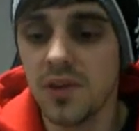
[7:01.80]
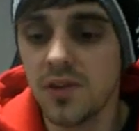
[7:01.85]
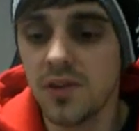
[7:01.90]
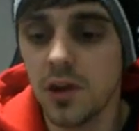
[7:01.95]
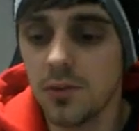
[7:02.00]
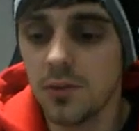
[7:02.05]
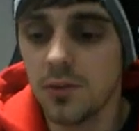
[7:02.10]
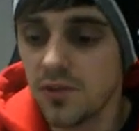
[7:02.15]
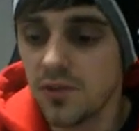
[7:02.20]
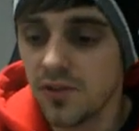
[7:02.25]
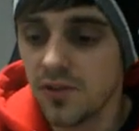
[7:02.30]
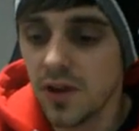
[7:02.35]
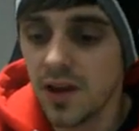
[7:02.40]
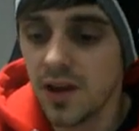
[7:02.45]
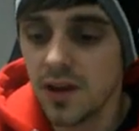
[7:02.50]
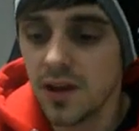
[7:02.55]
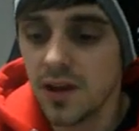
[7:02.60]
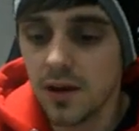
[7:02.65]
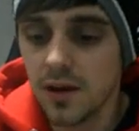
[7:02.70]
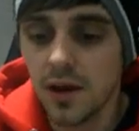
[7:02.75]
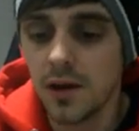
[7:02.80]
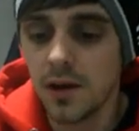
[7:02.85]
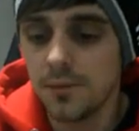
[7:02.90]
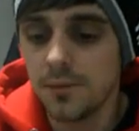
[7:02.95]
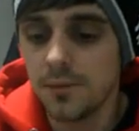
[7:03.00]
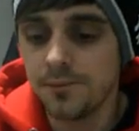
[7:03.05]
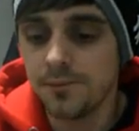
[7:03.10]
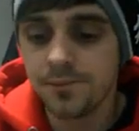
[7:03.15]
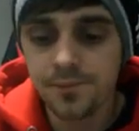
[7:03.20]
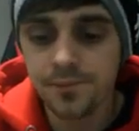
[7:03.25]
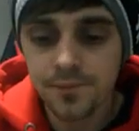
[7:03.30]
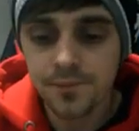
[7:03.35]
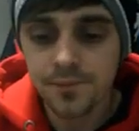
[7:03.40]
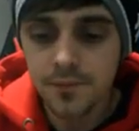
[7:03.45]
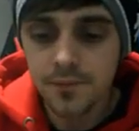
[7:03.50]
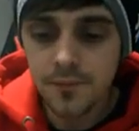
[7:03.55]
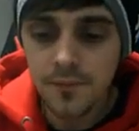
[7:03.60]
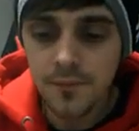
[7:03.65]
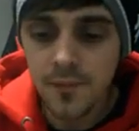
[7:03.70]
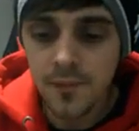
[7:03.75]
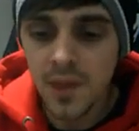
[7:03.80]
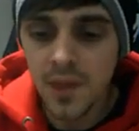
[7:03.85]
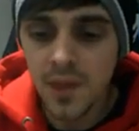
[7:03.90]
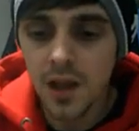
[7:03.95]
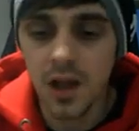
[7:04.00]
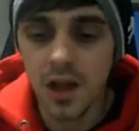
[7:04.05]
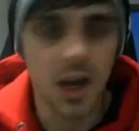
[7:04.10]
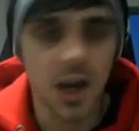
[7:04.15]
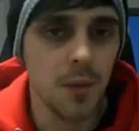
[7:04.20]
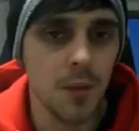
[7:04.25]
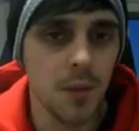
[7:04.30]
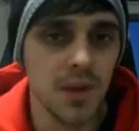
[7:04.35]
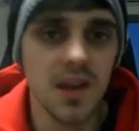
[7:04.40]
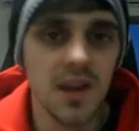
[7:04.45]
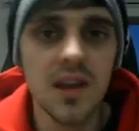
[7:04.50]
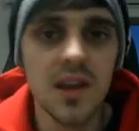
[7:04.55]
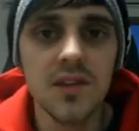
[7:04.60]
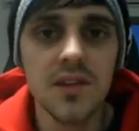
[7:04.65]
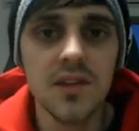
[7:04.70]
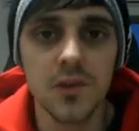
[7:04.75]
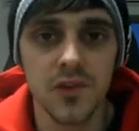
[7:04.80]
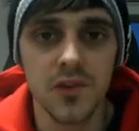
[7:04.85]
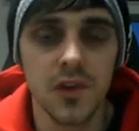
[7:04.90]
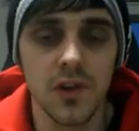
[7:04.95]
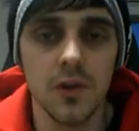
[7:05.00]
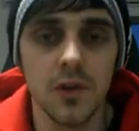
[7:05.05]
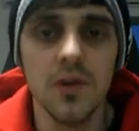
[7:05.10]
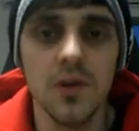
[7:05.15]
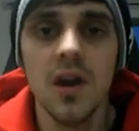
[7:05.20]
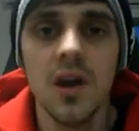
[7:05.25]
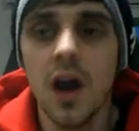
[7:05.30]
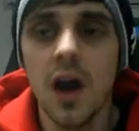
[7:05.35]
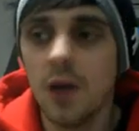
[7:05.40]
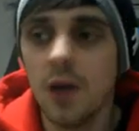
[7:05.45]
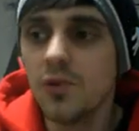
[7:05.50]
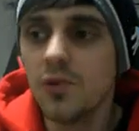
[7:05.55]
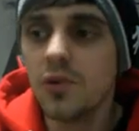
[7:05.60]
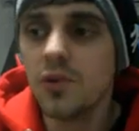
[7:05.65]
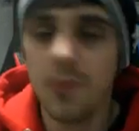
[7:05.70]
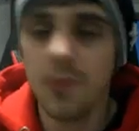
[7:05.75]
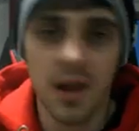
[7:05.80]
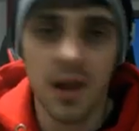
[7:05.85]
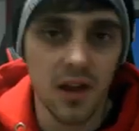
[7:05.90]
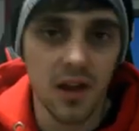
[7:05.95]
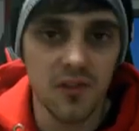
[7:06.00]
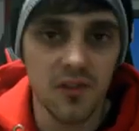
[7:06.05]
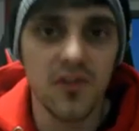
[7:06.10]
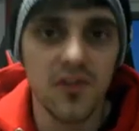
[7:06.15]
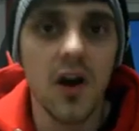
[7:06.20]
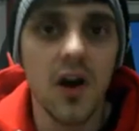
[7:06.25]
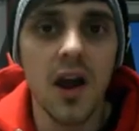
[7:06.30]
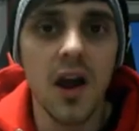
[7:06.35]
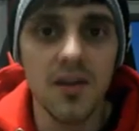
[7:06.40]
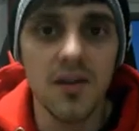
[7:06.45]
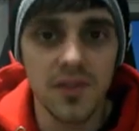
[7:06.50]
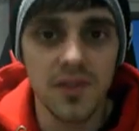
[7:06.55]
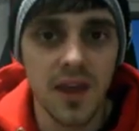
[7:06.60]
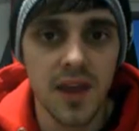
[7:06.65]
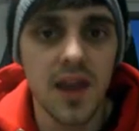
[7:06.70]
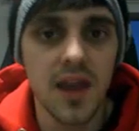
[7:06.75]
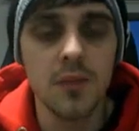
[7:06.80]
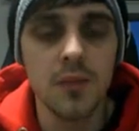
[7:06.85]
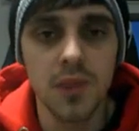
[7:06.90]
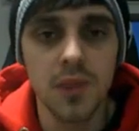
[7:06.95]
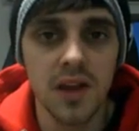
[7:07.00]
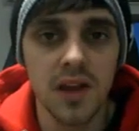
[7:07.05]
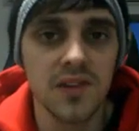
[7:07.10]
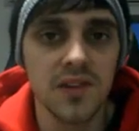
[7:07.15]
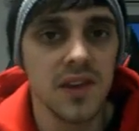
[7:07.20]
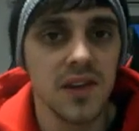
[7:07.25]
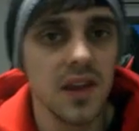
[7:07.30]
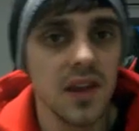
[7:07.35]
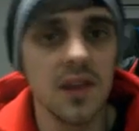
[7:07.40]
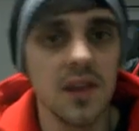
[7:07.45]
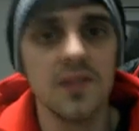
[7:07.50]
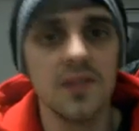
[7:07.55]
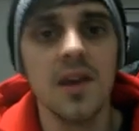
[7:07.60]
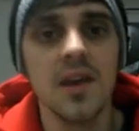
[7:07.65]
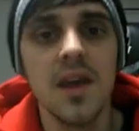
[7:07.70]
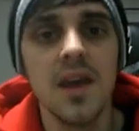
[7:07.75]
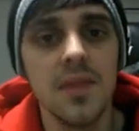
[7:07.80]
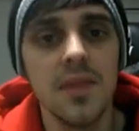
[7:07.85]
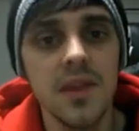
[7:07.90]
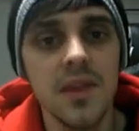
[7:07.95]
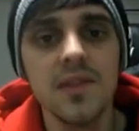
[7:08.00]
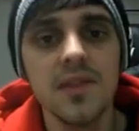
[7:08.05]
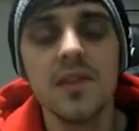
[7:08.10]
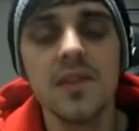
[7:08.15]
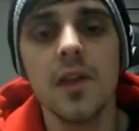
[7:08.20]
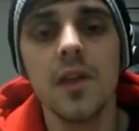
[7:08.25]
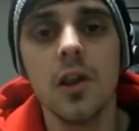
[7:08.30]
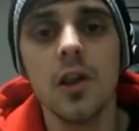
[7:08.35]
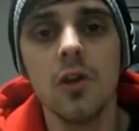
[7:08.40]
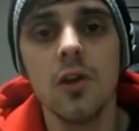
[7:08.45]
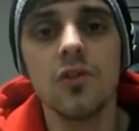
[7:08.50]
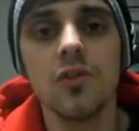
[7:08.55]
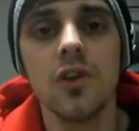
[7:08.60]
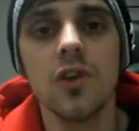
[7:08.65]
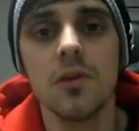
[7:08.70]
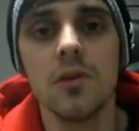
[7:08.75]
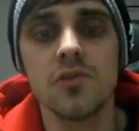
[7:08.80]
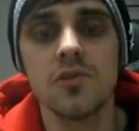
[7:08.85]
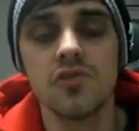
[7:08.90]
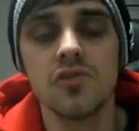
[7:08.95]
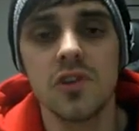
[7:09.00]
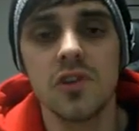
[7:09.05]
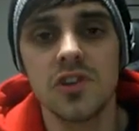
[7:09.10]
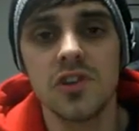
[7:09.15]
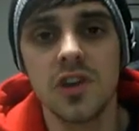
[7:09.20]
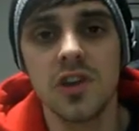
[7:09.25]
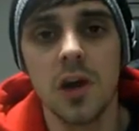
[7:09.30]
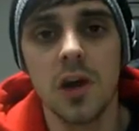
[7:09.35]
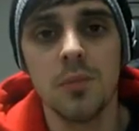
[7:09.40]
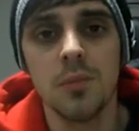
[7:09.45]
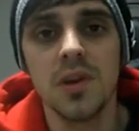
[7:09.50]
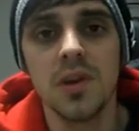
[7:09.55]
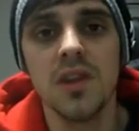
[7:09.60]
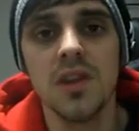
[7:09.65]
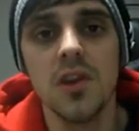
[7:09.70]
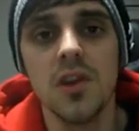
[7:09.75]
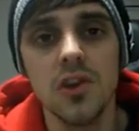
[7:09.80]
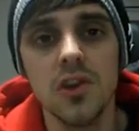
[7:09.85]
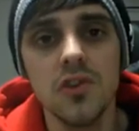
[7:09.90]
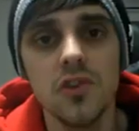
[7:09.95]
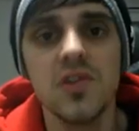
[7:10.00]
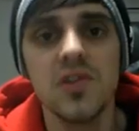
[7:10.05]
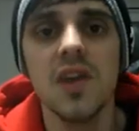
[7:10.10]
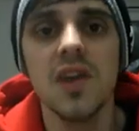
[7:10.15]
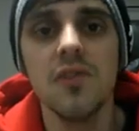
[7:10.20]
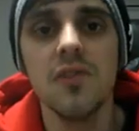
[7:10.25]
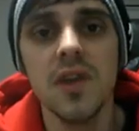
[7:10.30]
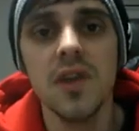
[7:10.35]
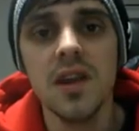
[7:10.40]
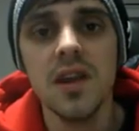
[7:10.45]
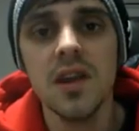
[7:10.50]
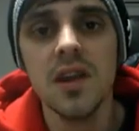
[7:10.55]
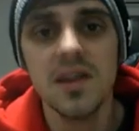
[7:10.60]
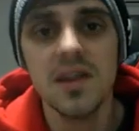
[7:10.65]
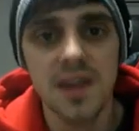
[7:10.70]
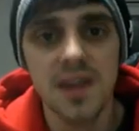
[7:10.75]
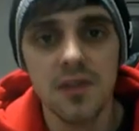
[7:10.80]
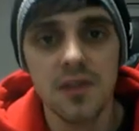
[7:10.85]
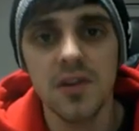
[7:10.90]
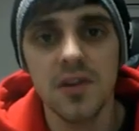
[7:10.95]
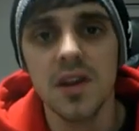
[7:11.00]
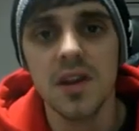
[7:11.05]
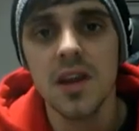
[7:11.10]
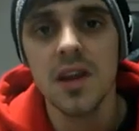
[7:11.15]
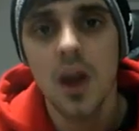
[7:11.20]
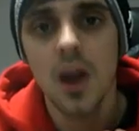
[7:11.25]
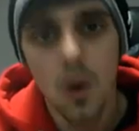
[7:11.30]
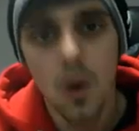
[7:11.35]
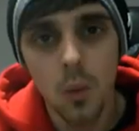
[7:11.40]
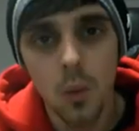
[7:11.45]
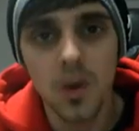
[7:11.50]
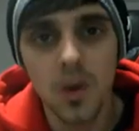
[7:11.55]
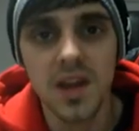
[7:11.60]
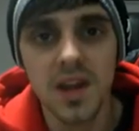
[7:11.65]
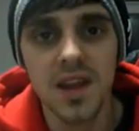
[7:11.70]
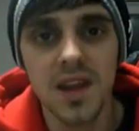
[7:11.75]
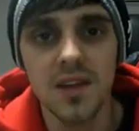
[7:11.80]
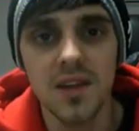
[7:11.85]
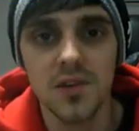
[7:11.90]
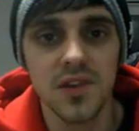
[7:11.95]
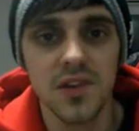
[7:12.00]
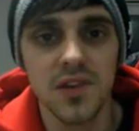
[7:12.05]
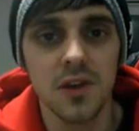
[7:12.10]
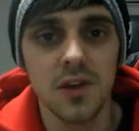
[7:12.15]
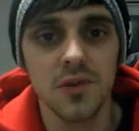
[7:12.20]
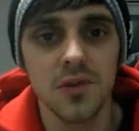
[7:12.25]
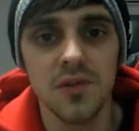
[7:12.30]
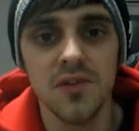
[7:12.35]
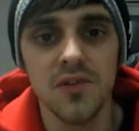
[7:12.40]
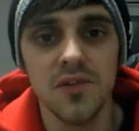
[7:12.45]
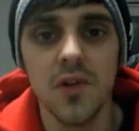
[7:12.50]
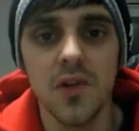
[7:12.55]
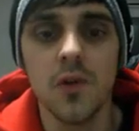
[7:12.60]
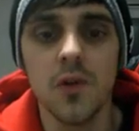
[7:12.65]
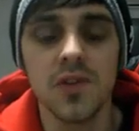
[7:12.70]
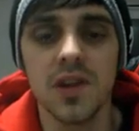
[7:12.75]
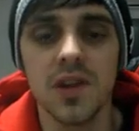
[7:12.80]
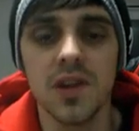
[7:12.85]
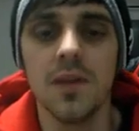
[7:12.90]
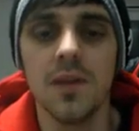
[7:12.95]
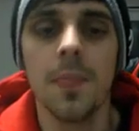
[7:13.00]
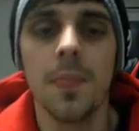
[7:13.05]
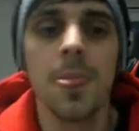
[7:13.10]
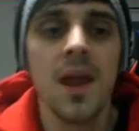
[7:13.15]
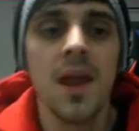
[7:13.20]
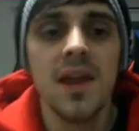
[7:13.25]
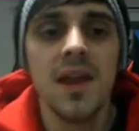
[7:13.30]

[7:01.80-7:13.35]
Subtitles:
in terms of a couple of years or so. I'm talking about 5, 10 plus years. This is a long-term structured company that you definitely want to get yourselves involved in.